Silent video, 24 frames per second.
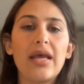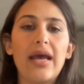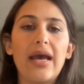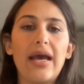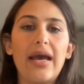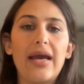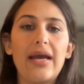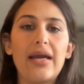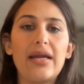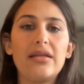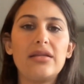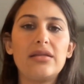
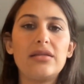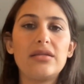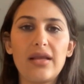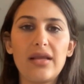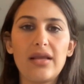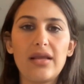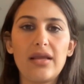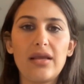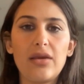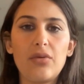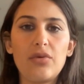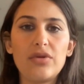And
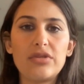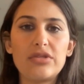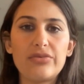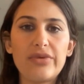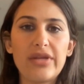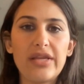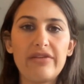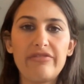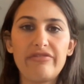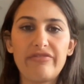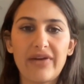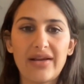it was really
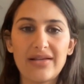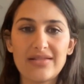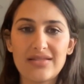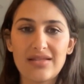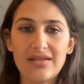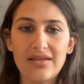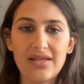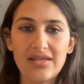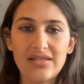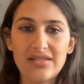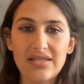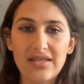
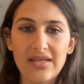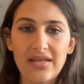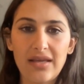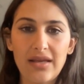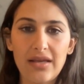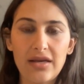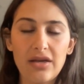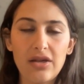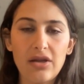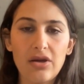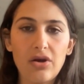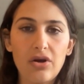fascinating and
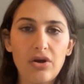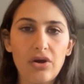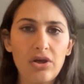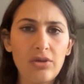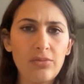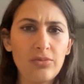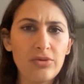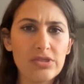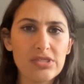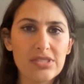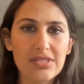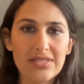
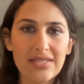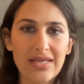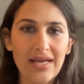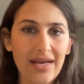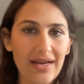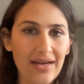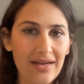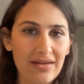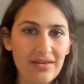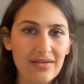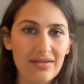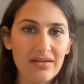almost
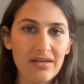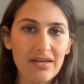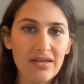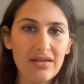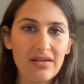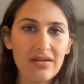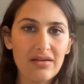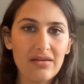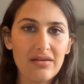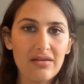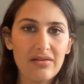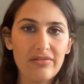sad
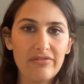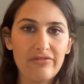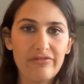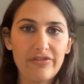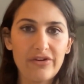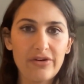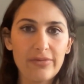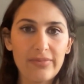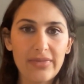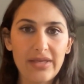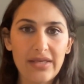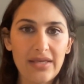for
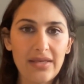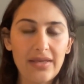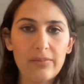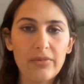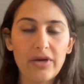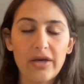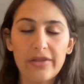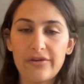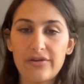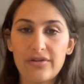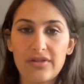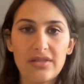me,
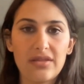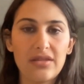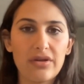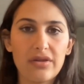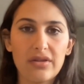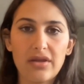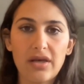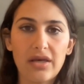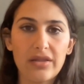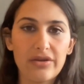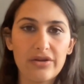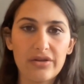other than the
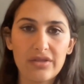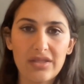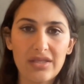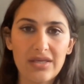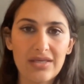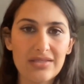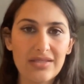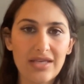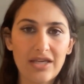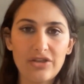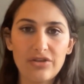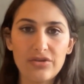other things
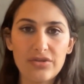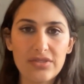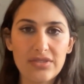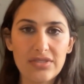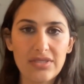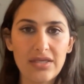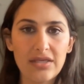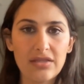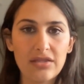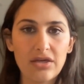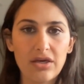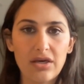that you see
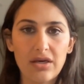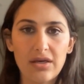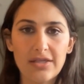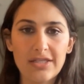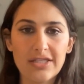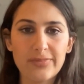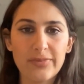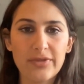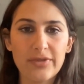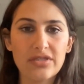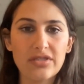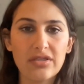in the
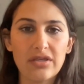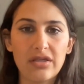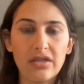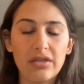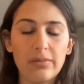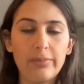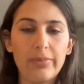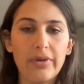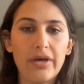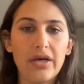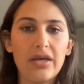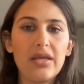hospital.
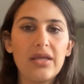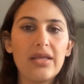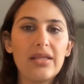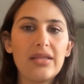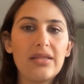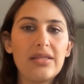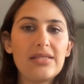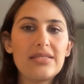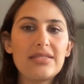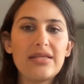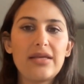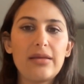But
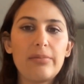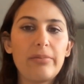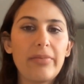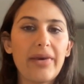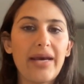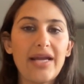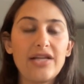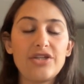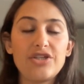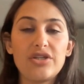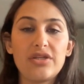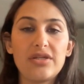this
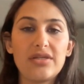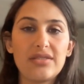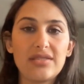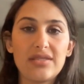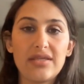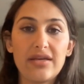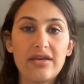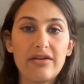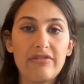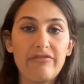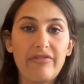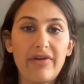
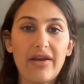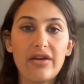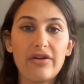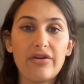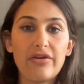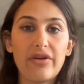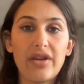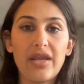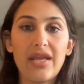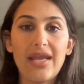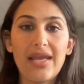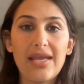imaginative and
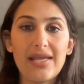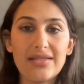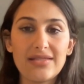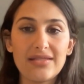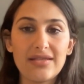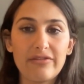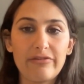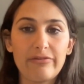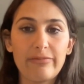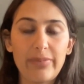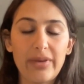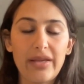creative
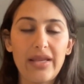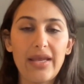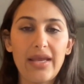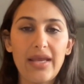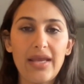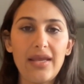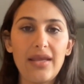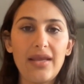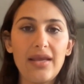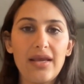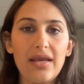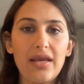
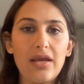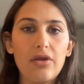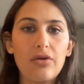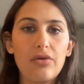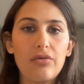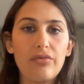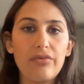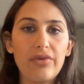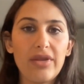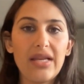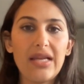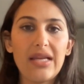play
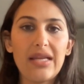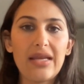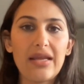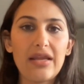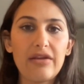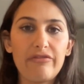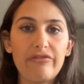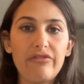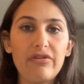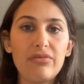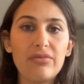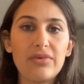really
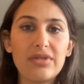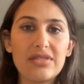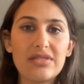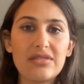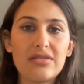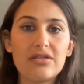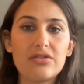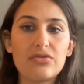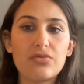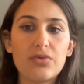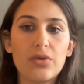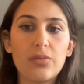
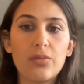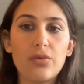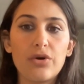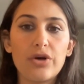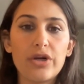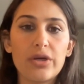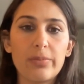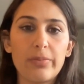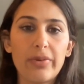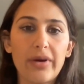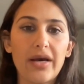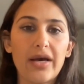influences reward
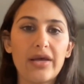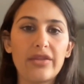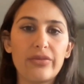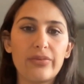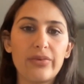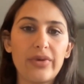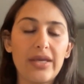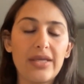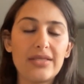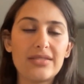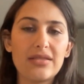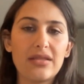
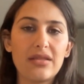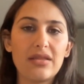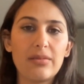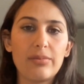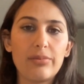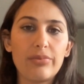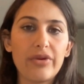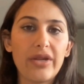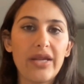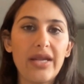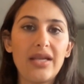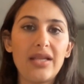pathways in the
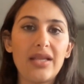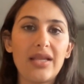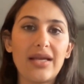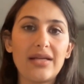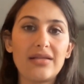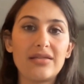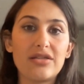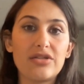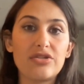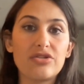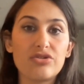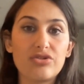brain that
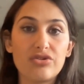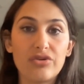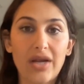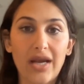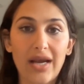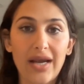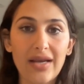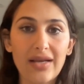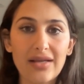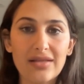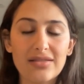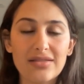
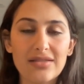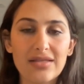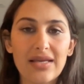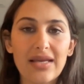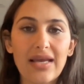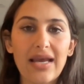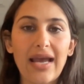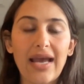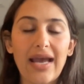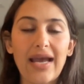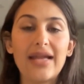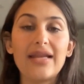distract
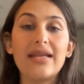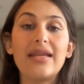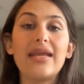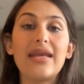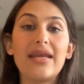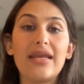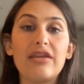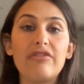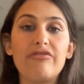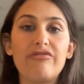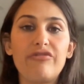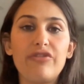and
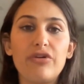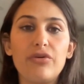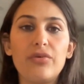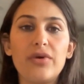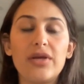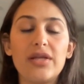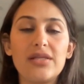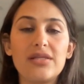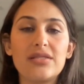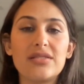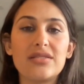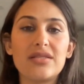
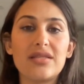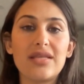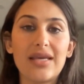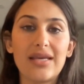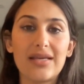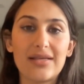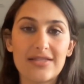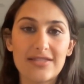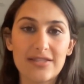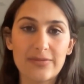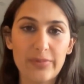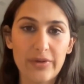influence the
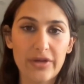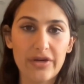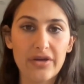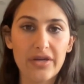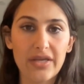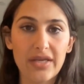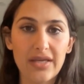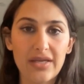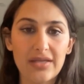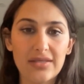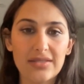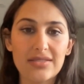
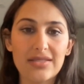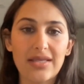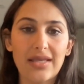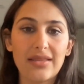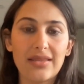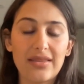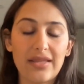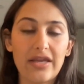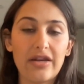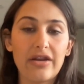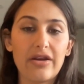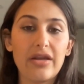experience that
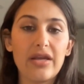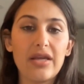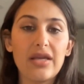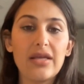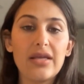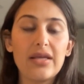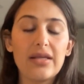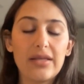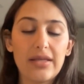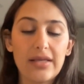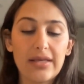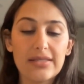they're
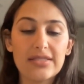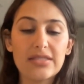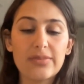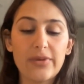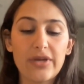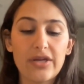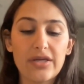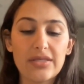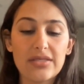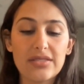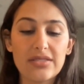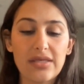
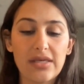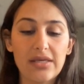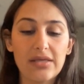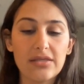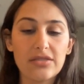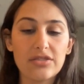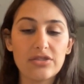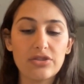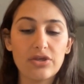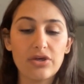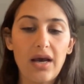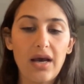experiencing.
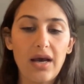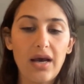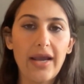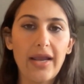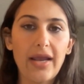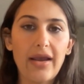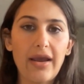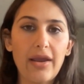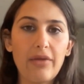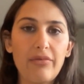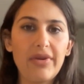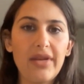So I
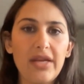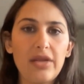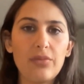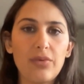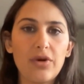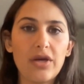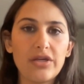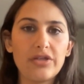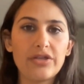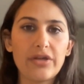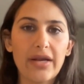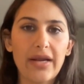really
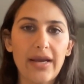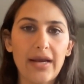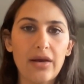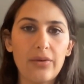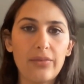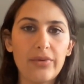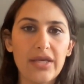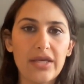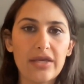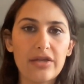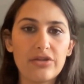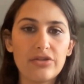wonder how we
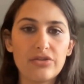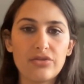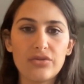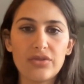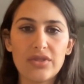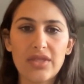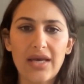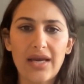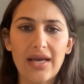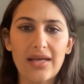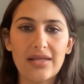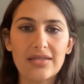can do
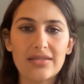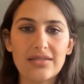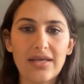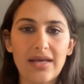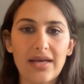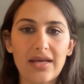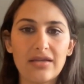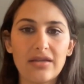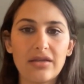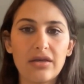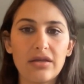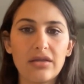that as
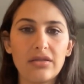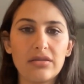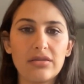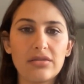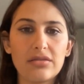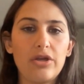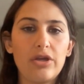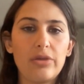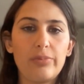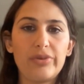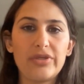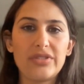adults,
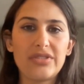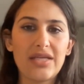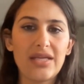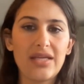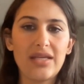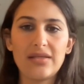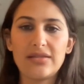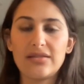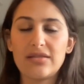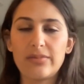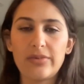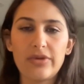pretending
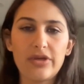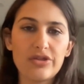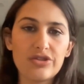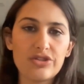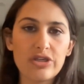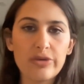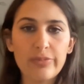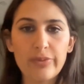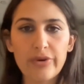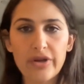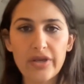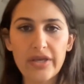to be a
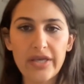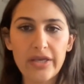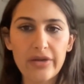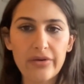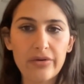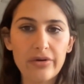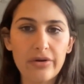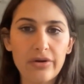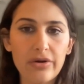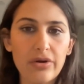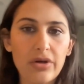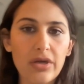
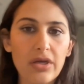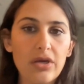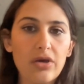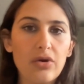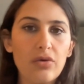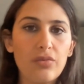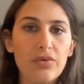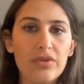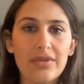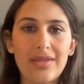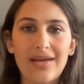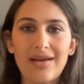superhero.
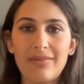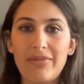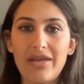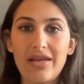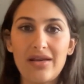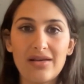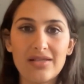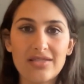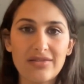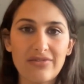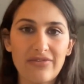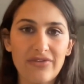Would that make
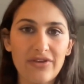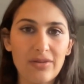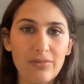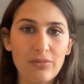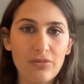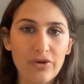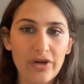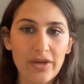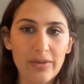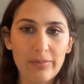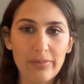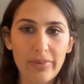us feel more
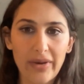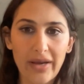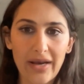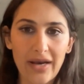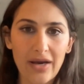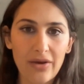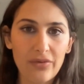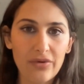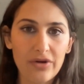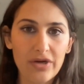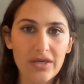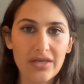
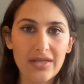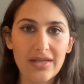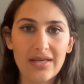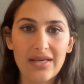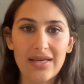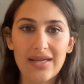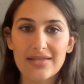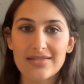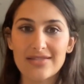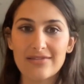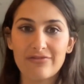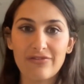empowered and
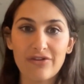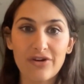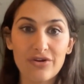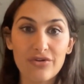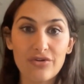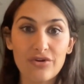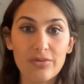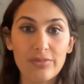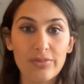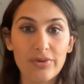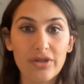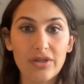less
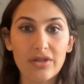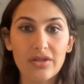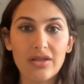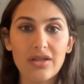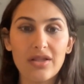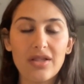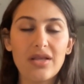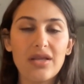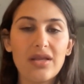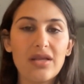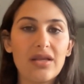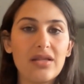vulnerable?
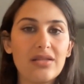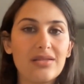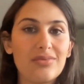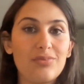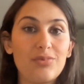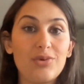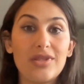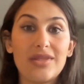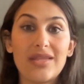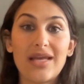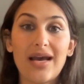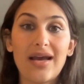
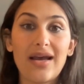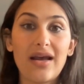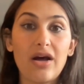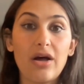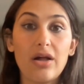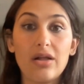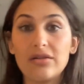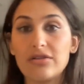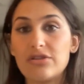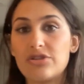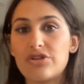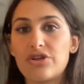Would that
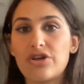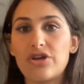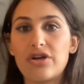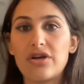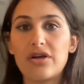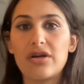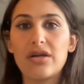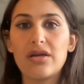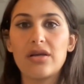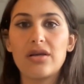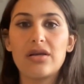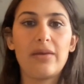alter
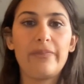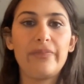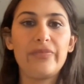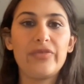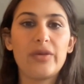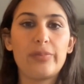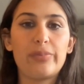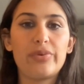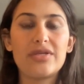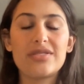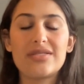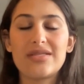the
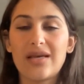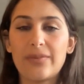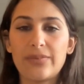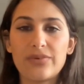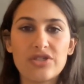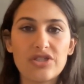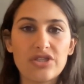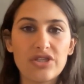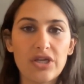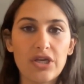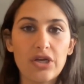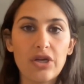
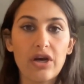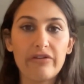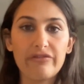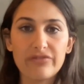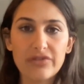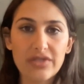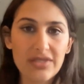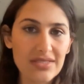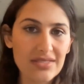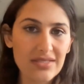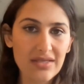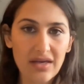perception of
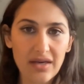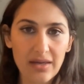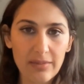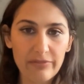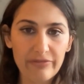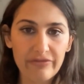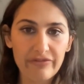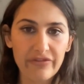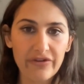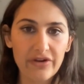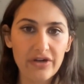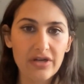
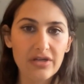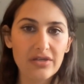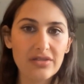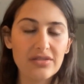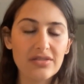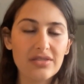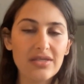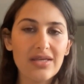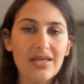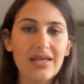discomfort?